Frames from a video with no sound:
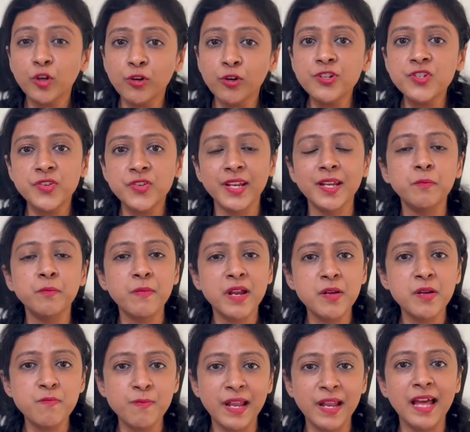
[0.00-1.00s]
good
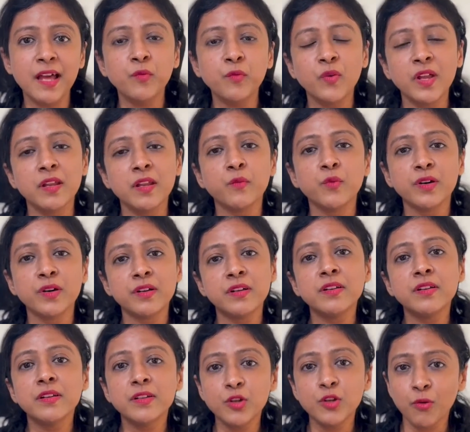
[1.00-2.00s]
treatment plan whenever
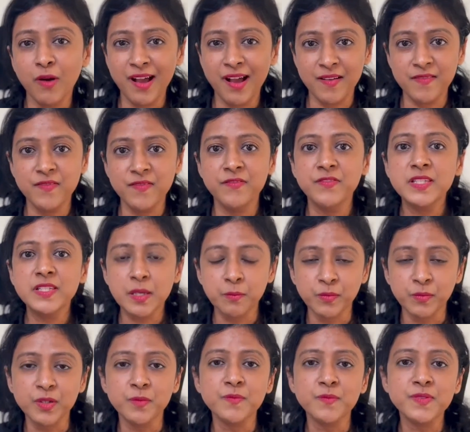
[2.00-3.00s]
you have
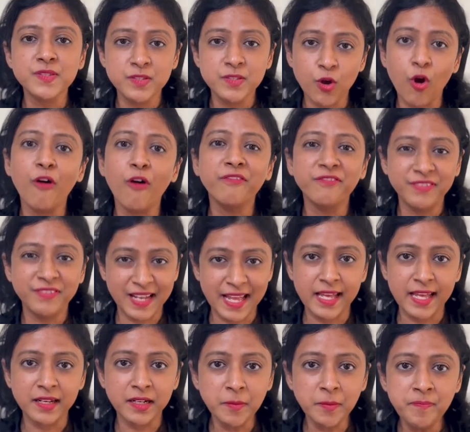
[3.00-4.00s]
symptoms of
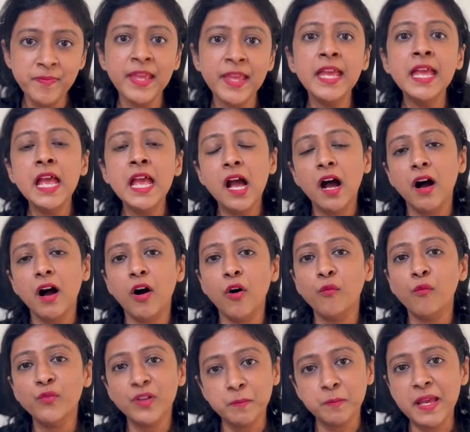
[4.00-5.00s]

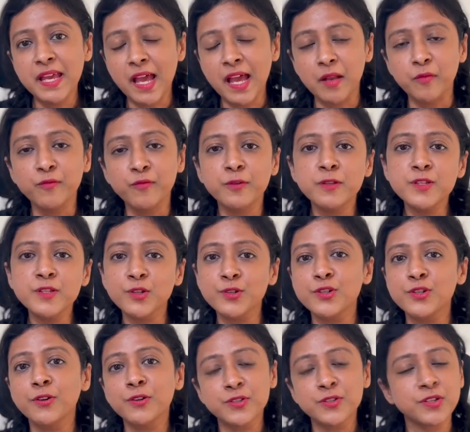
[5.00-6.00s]
flare-up will be helpful. So
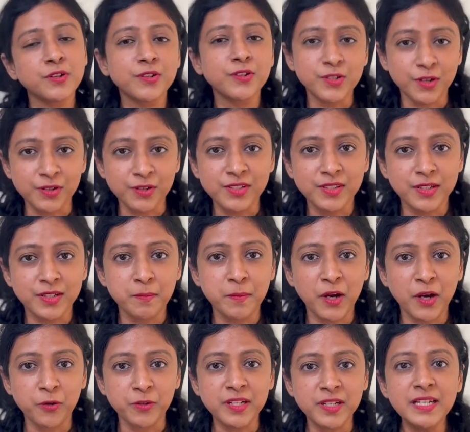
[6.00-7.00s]
talk to your doctor
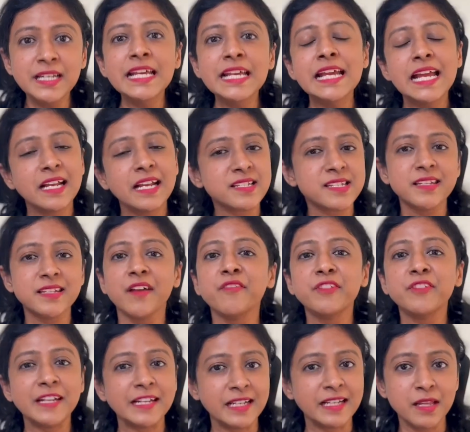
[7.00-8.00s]
about it. It's
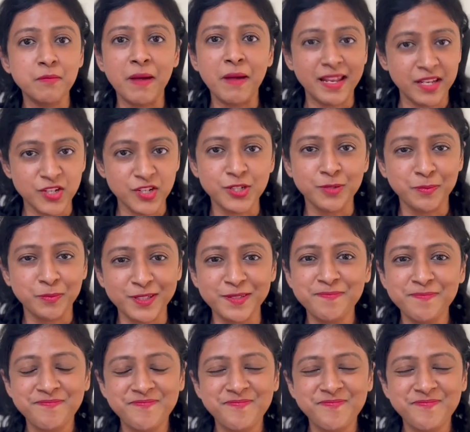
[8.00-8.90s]
definitely manageable.